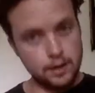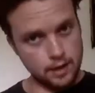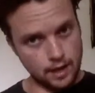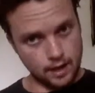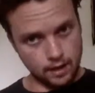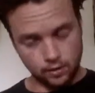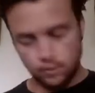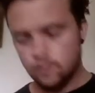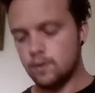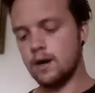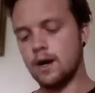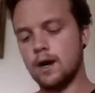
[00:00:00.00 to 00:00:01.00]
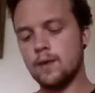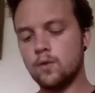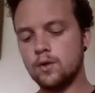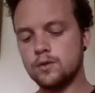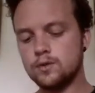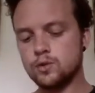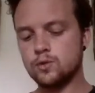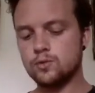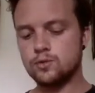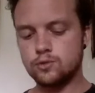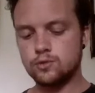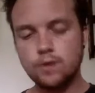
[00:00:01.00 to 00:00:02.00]
Now, I want
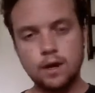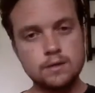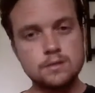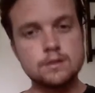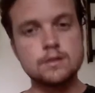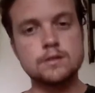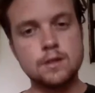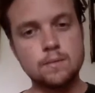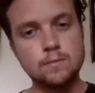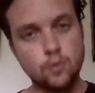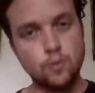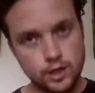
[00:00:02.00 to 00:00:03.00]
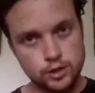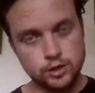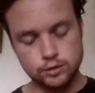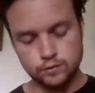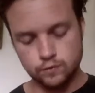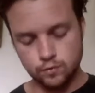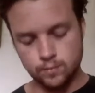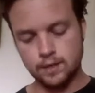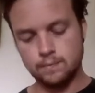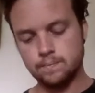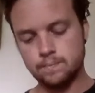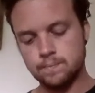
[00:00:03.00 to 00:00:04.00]
you to answer some questions for me.